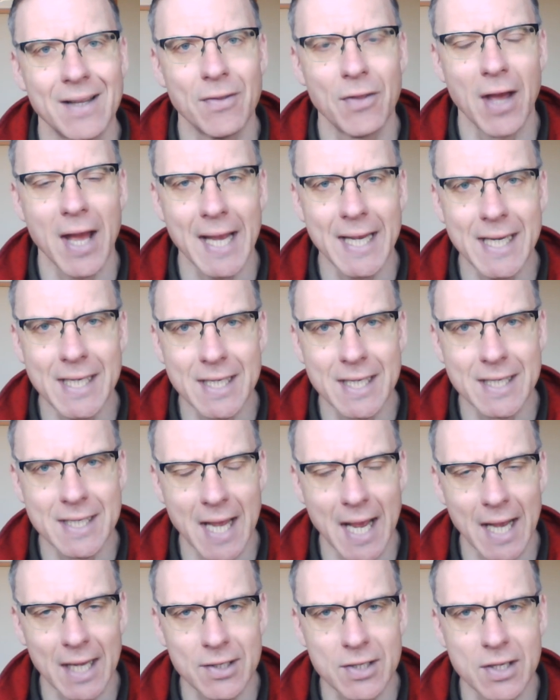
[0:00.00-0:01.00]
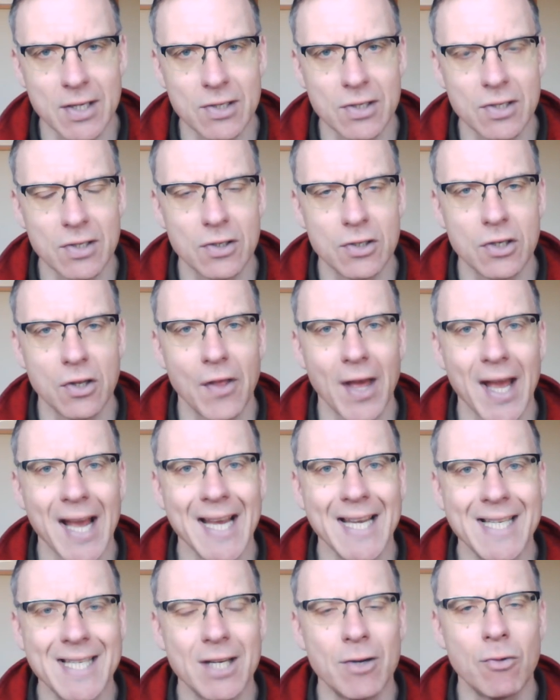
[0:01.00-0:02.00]
the hated taxes to the
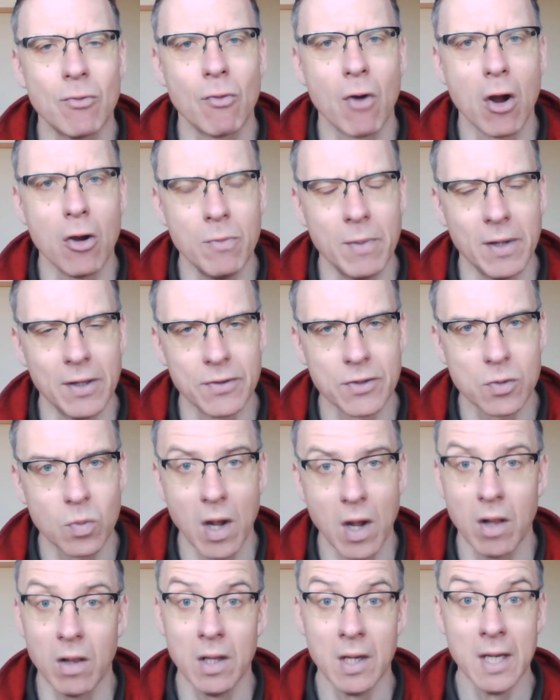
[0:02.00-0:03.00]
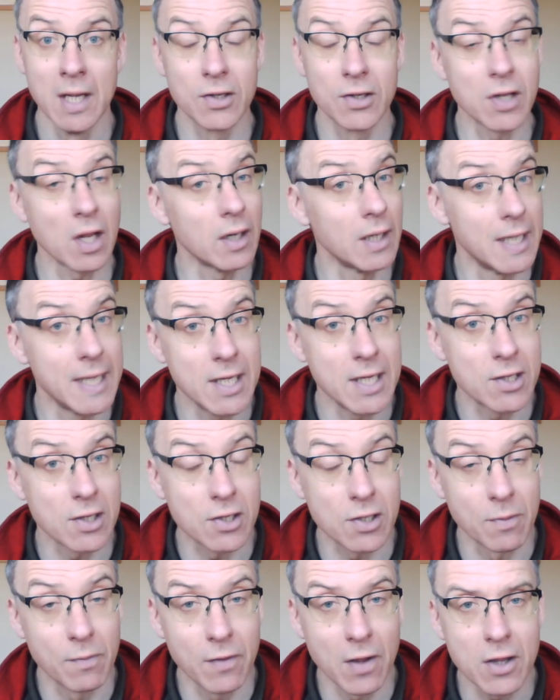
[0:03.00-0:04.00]
hated Romans, well, suddenly he's a
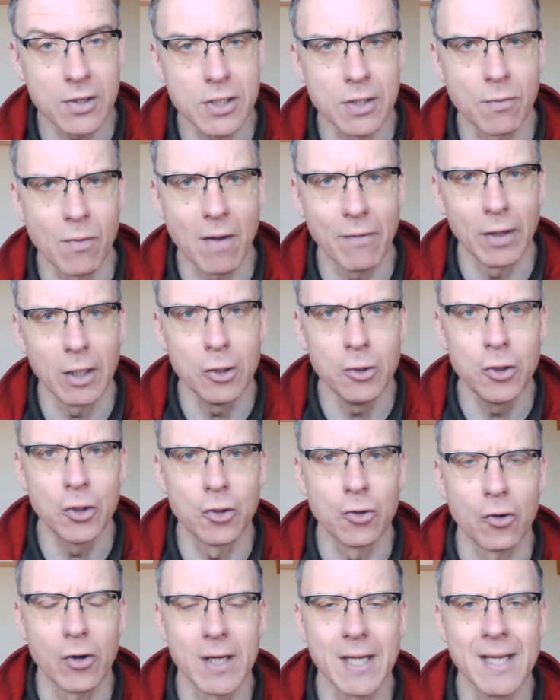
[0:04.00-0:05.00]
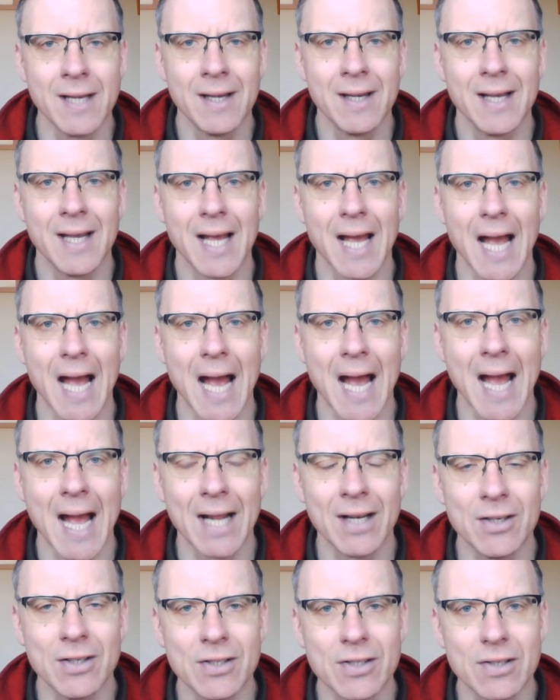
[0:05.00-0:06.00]
subversive revolutionary
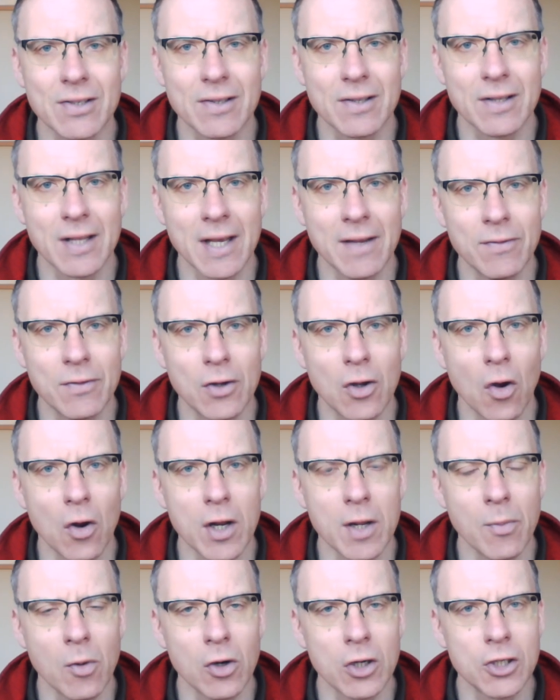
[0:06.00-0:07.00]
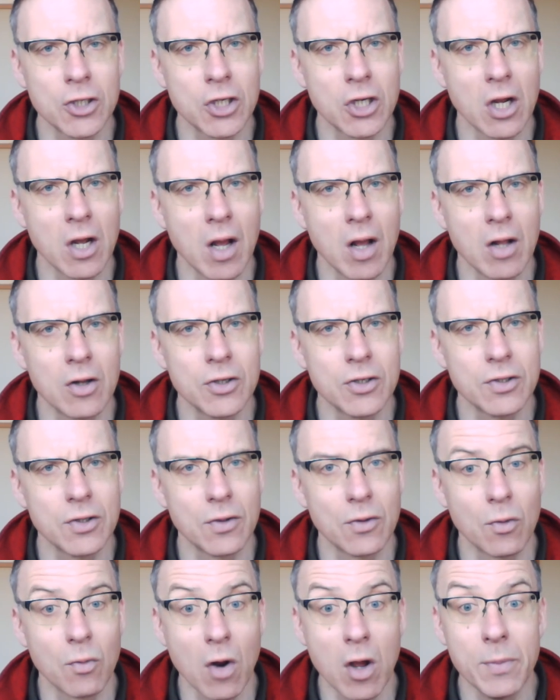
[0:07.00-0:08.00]
and they've got him on a charge
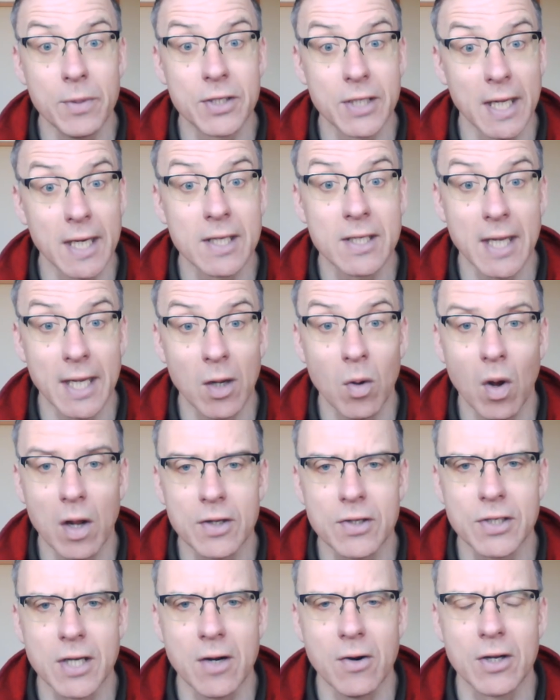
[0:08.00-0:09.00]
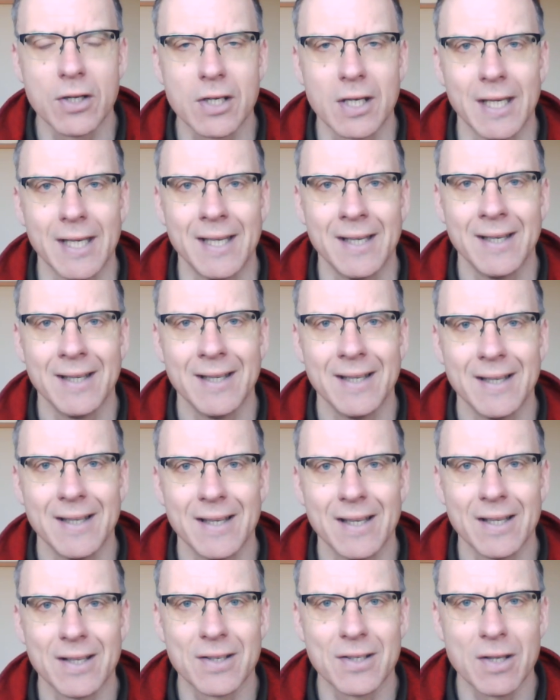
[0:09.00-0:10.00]
that the Romans are going to take quite seriously.
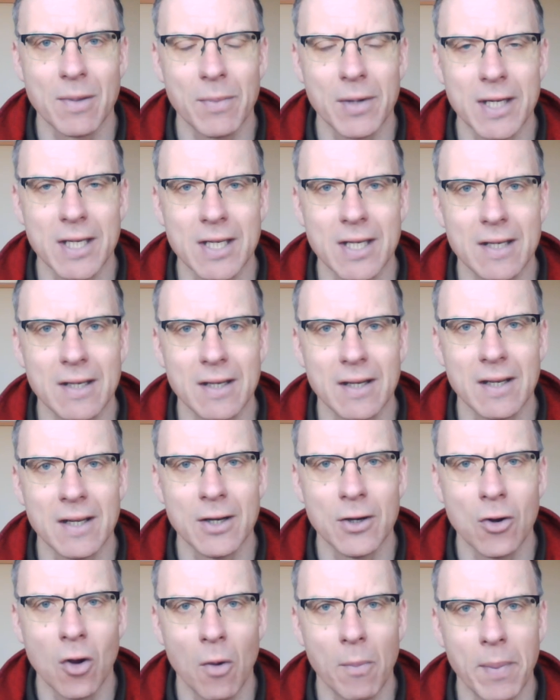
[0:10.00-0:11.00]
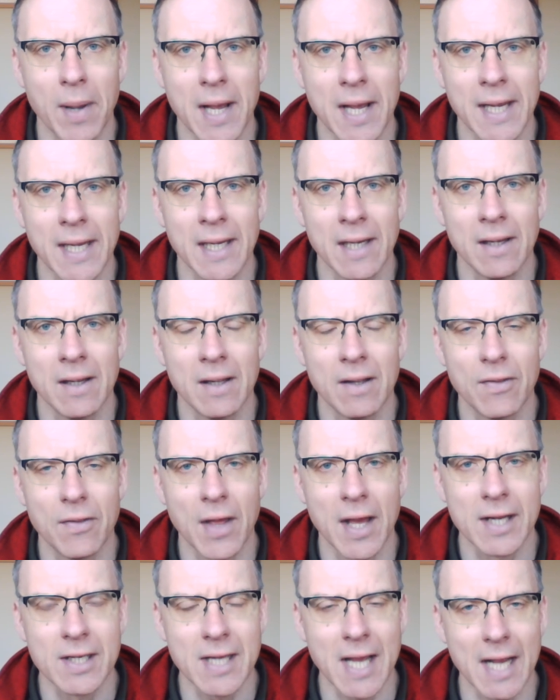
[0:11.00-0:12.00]
And somebody not paying
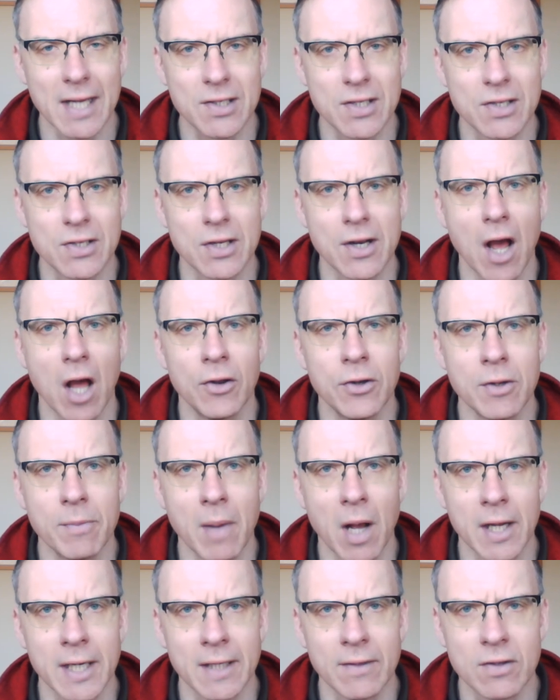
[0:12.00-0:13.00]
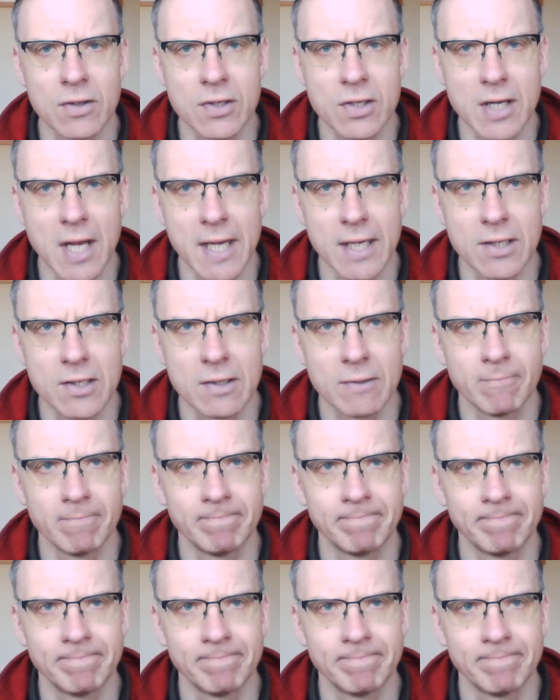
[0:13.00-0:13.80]
their taxes and undermining the state.